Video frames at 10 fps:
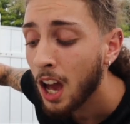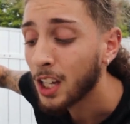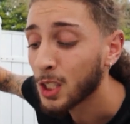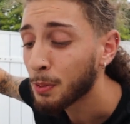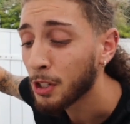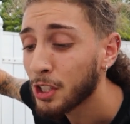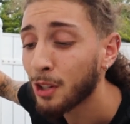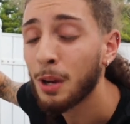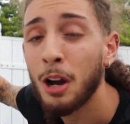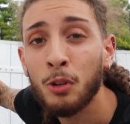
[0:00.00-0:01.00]
especially
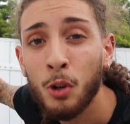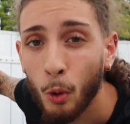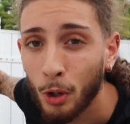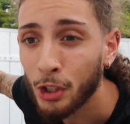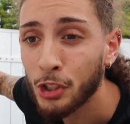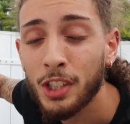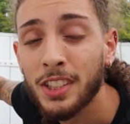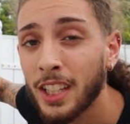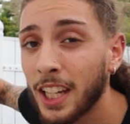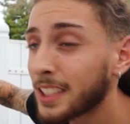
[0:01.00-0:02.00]
around corners,
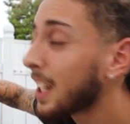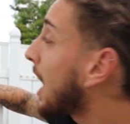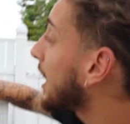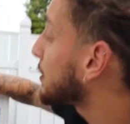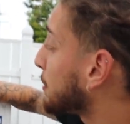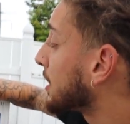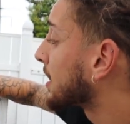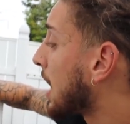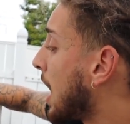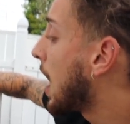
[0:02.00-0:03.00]
just in case at high speeds.